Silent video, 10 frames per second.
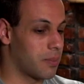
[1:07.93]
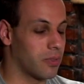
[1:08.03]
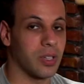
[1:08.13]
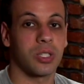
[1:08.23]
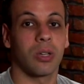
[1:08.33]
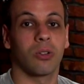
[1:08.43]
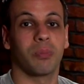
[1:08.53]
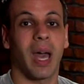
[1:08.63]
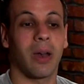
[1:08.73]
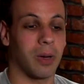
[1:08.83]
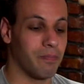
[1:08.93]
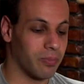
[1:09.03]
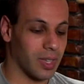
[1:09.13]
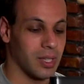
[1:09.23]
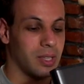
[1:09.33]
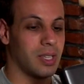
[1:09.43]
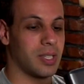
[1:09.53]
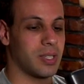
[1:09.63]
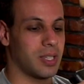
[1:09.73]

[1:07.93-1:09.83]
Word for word: of external battery. This,